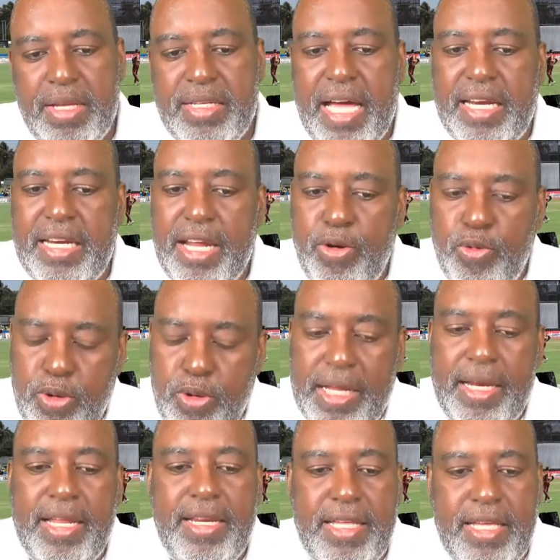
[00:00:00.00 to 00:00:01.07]
that they
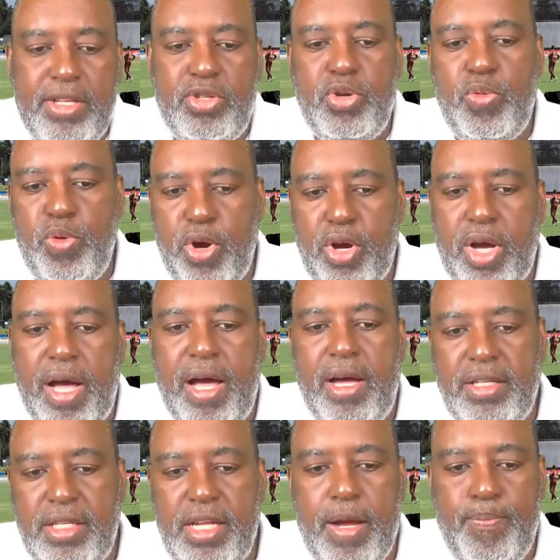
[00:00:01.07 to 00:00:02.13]
really need to work
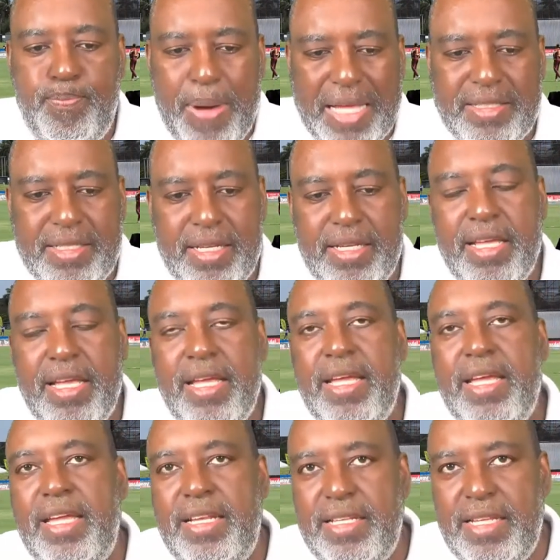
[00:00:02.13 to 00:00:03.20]
on their batting
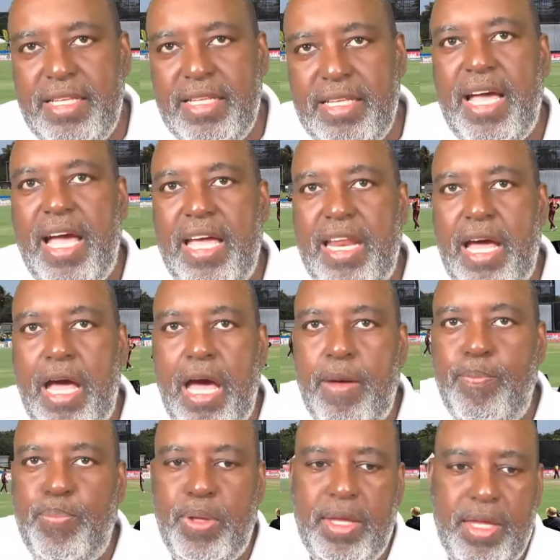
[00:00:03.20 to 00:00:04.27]
in this Guyana
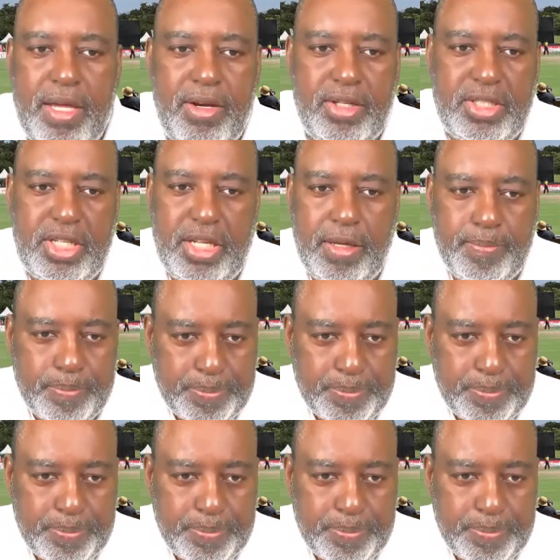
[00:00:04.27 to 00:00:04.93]
Happy Eagle team.